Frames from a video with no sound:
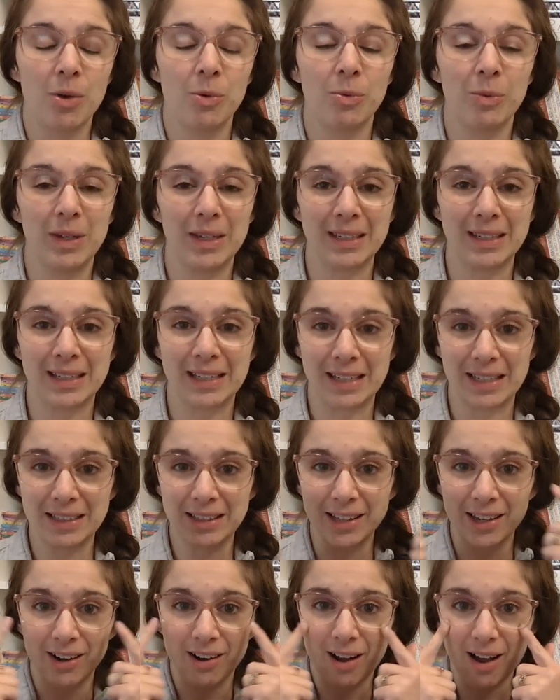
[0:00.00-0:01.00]
We
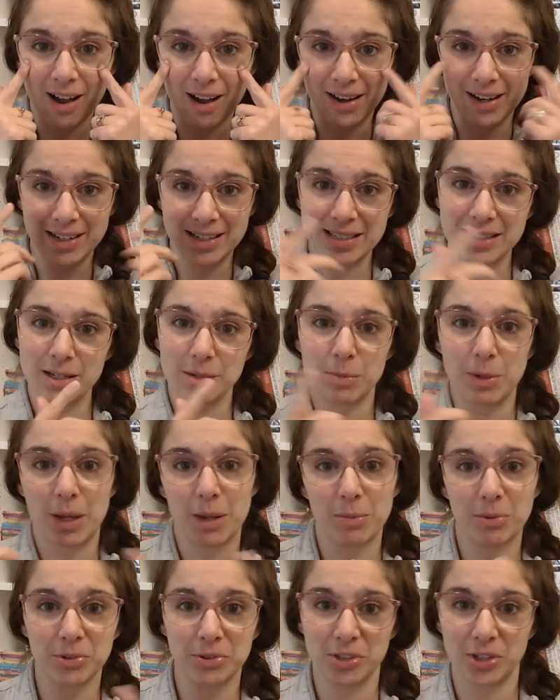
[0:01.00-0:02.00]
need their eyes to be
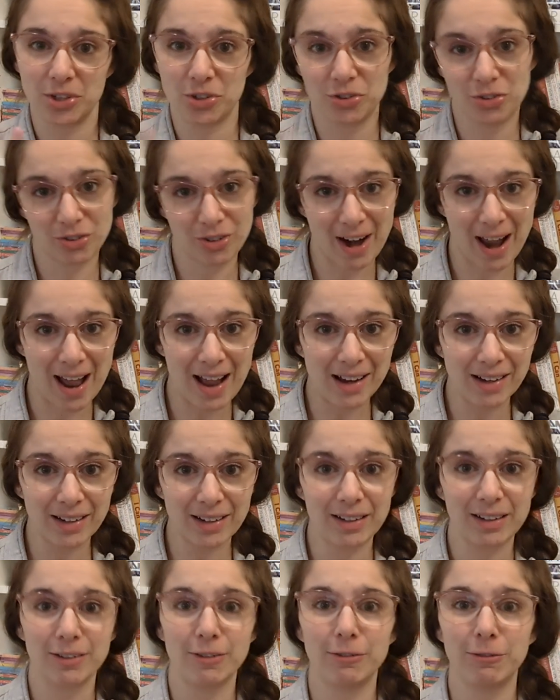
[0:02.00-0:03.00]
able to track,
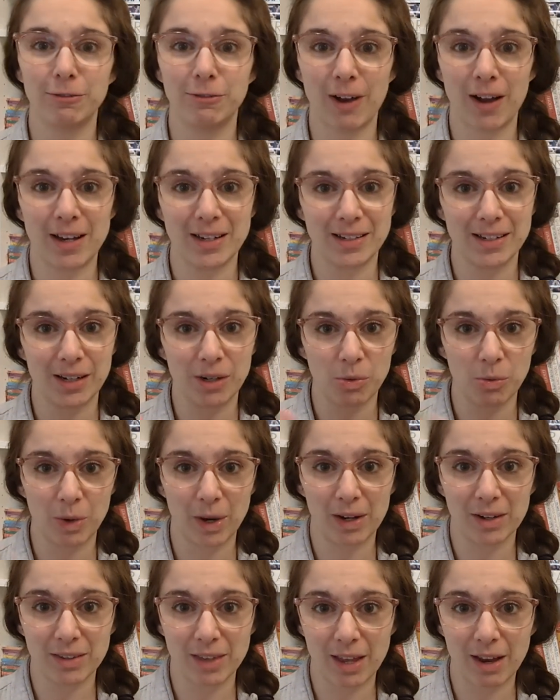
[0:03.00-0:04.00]
finding
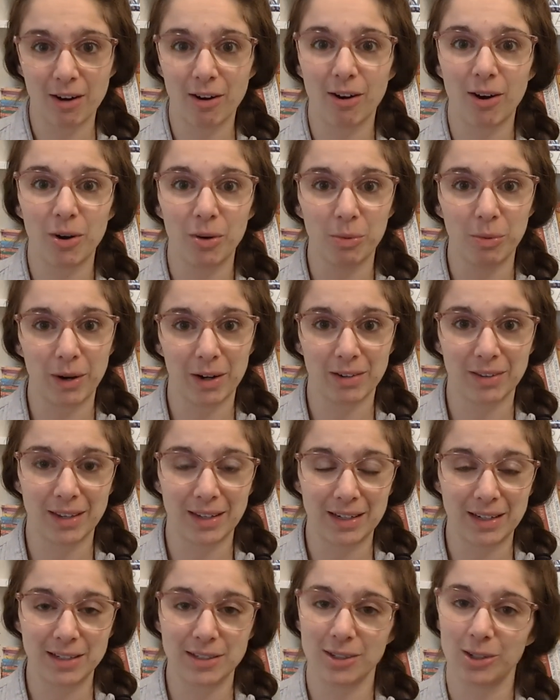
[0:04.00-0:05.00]
where they are, where
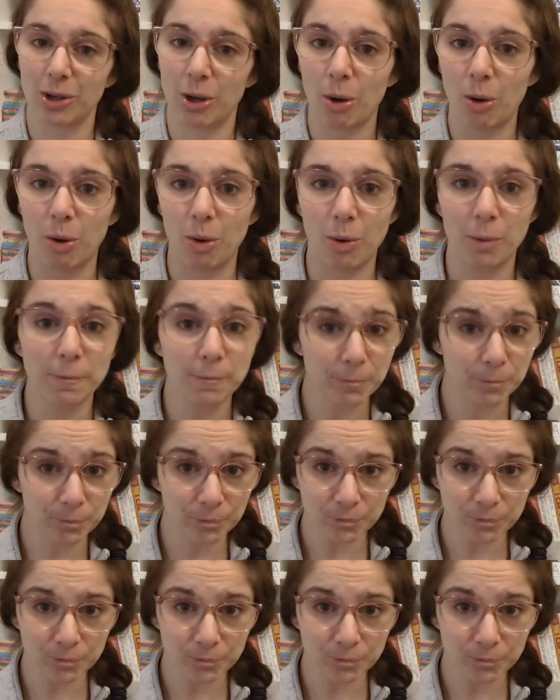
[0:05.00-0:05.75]
they need to go,